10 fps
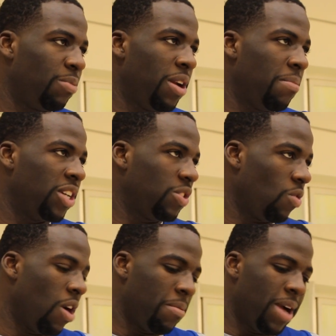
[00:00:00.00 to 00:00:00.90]
pretty much the
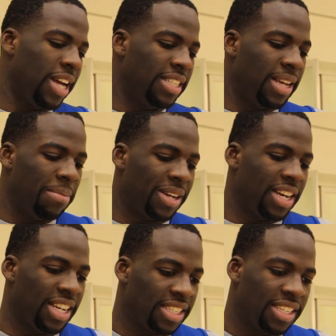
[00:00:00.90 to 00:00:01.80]
wrong mindset
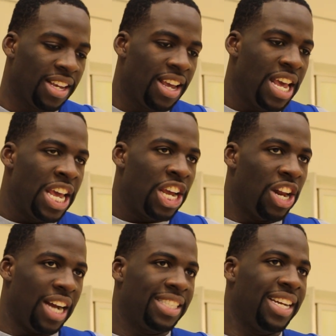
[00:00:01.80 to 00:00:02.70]
because, like
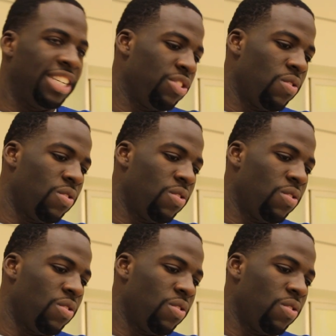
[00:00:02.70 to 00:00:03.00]
I said,